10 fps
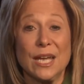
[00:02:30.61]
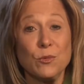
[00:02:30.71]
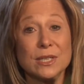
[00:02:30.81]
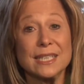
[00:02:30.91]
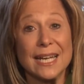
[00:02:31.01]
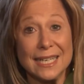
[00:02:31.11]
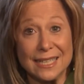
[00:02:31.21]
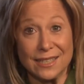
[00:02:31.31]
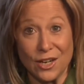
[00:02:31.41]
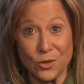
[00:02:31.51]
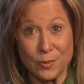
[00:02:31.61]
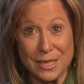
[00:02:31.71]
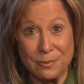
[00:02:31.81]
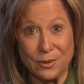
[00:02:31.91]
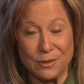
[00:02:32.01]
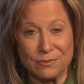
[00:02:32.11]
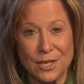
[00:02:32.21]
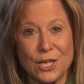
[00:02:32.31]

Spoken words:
and relating to other people.